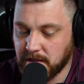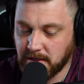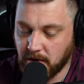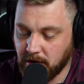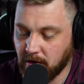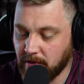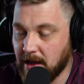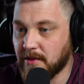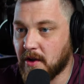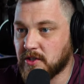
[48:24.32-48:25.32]
that don't know
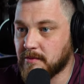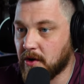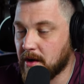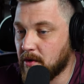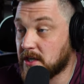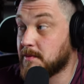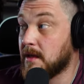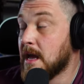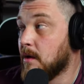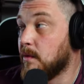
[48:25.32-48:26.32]
how the coaching program works,
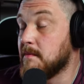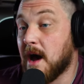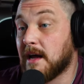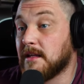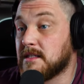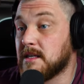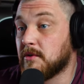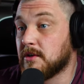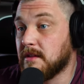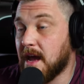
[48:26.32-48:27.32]
but we model it
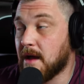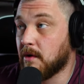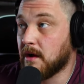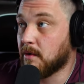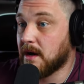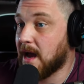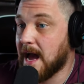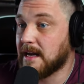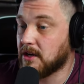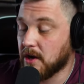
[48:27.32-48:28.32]
similar to that, where we're not
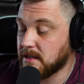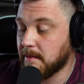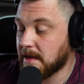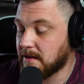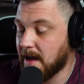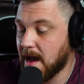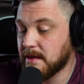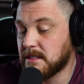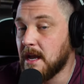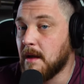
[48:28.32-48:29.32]
adding crazy amounts of
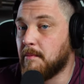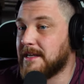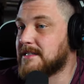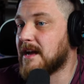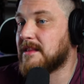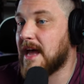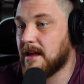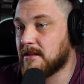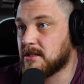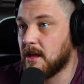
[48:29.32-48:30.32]
habits, but it's not
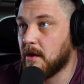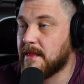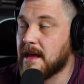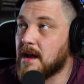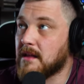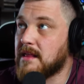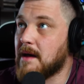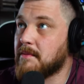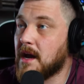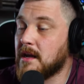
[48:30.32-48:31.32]
that slow and that not
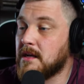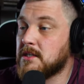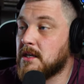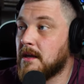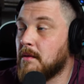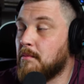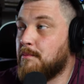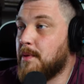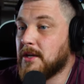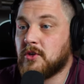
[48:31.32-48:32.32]
that monotonous.
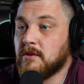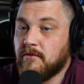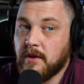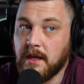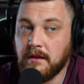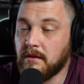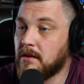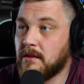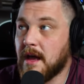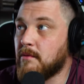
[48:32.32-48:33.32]
But truthfully,
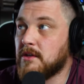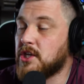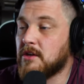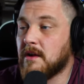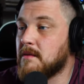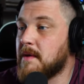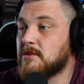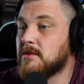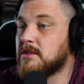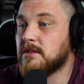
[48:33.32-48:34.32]
that would generate the
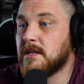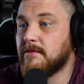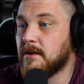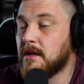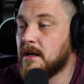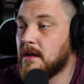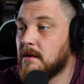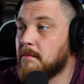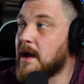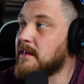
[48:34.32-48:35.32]
best results ever.
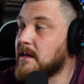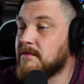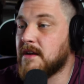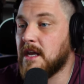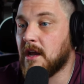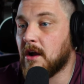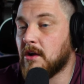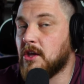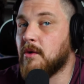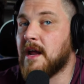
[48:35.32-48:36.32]
By the end of a
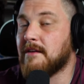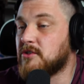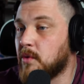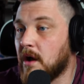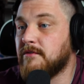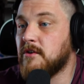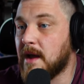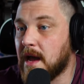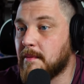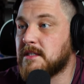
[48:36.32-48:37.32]
year, you would have twelve new
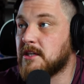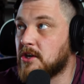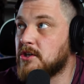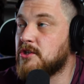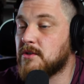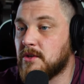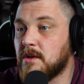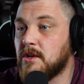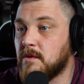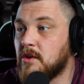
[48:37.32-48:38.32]
habits that turned you into
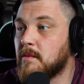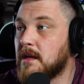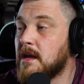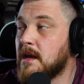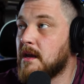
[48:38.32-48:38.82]
a new human.